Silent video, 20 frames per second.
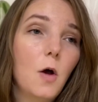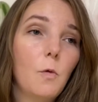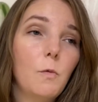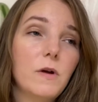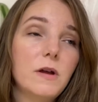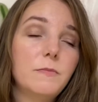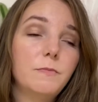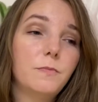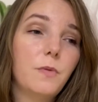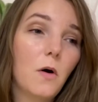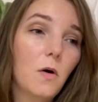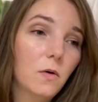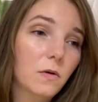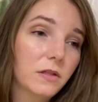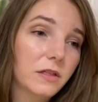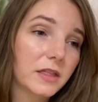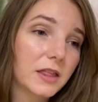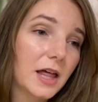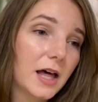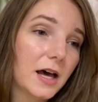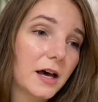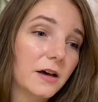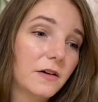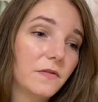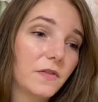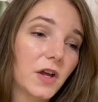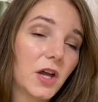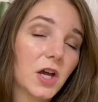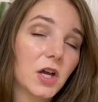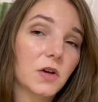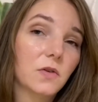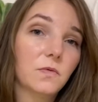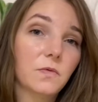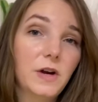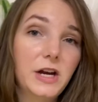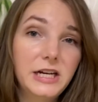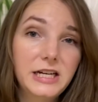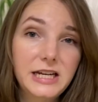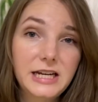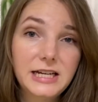we both love
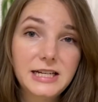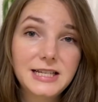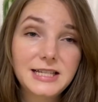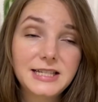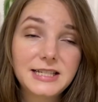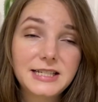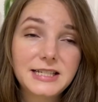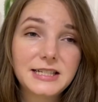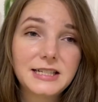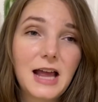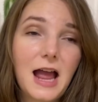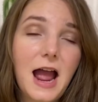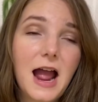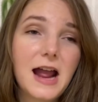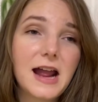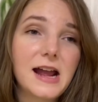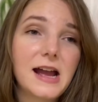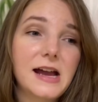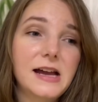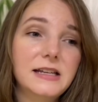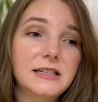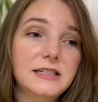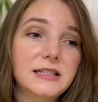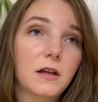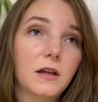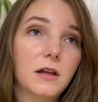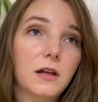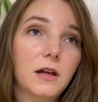Radiance and